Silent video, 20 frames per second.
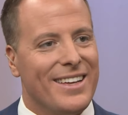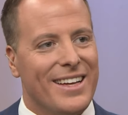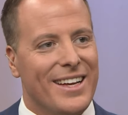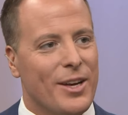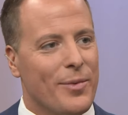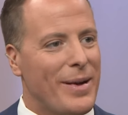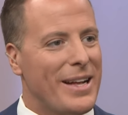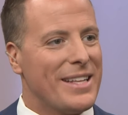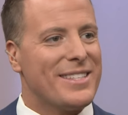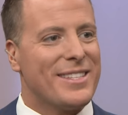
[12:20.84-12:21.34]

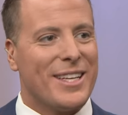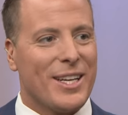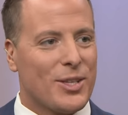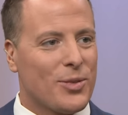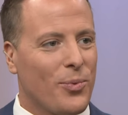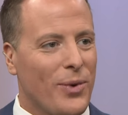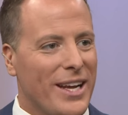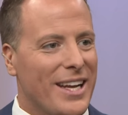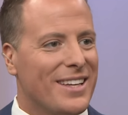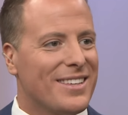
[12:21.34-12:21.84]
In about
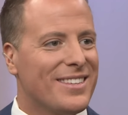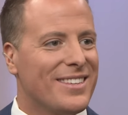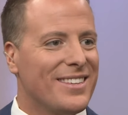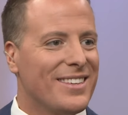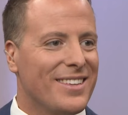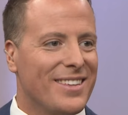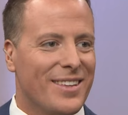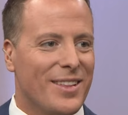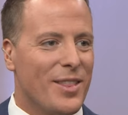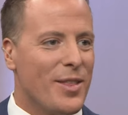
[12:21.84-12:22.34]
6 weeks,
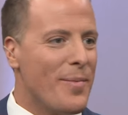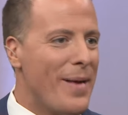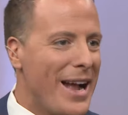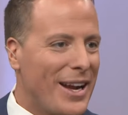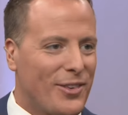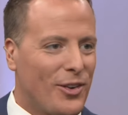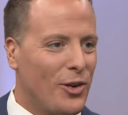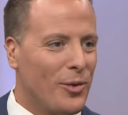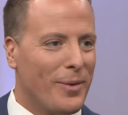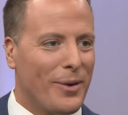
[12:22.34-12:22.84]
the
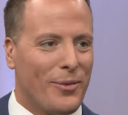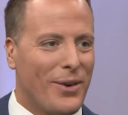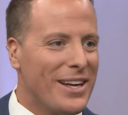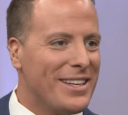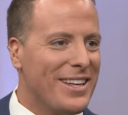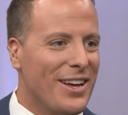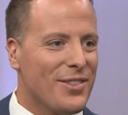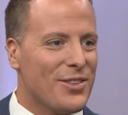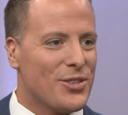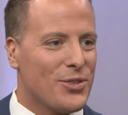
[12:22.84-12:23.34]
MAC tournament
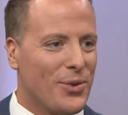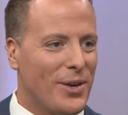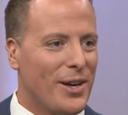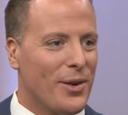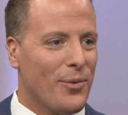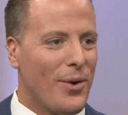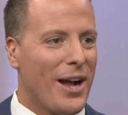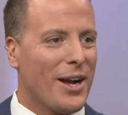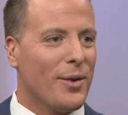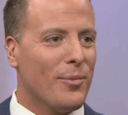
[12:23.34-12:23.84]
right down the street
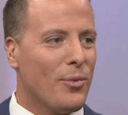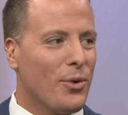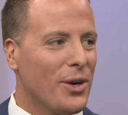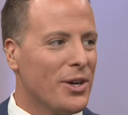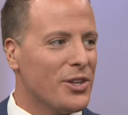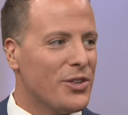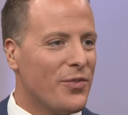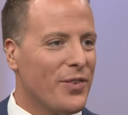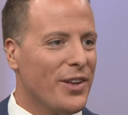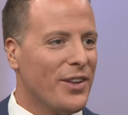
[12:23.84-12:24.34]
at Rocket Mortgage